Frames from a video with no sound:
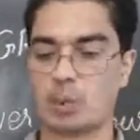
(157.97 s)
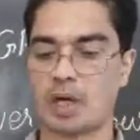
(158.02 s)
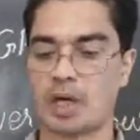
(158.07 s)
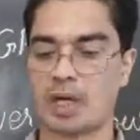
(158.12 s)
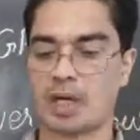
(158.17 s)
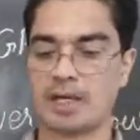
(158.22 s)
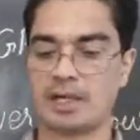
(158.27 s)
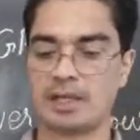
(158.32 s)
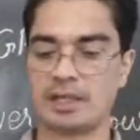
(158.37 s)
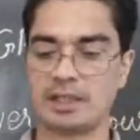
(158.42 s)

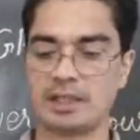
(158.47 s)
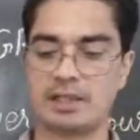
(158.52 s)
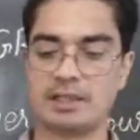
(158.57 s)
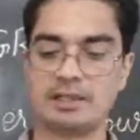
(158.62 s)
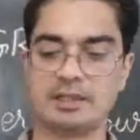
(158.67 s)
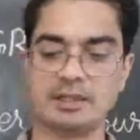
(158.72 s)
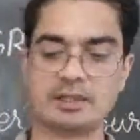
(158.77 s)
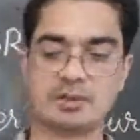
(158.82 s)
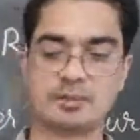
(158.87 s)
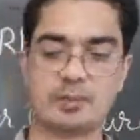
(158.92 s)
why
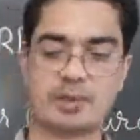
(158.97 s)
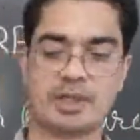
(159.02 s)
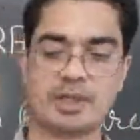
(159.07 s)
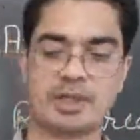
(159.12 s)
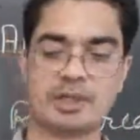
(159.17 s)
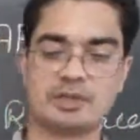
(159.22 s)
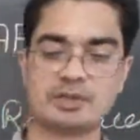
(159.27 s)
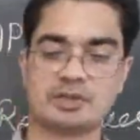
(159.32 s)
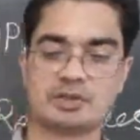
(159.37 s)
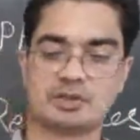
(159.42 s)
in this
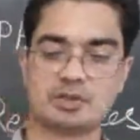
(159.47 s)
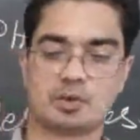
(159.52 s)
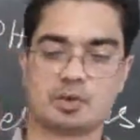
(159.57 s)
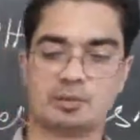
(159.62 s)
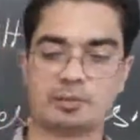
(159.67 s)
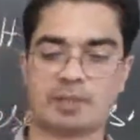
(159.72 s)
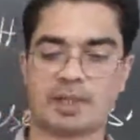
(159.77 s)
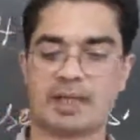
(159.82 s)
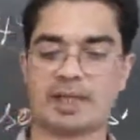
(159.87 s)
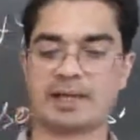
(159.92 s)
place
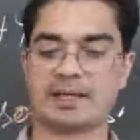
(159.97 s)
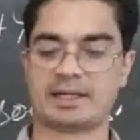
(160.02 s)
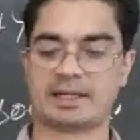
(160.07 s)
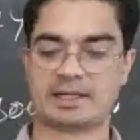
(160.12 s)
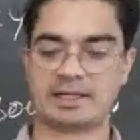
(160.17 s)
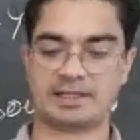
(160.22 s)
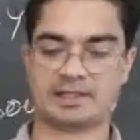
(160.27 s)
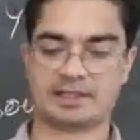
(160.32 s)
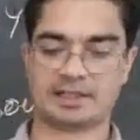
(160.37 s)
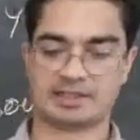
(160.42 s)
so
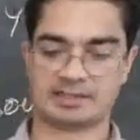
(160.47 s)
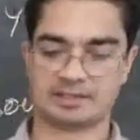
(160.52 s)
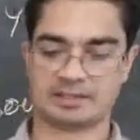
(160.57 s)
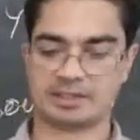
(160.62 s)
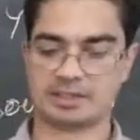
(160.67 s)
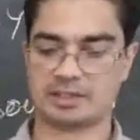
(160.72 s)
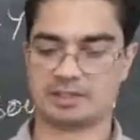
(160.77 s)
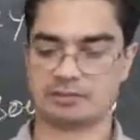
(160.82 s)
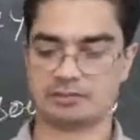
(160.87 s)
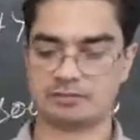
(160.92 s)
black and
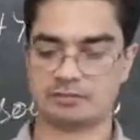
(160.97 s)
dusty?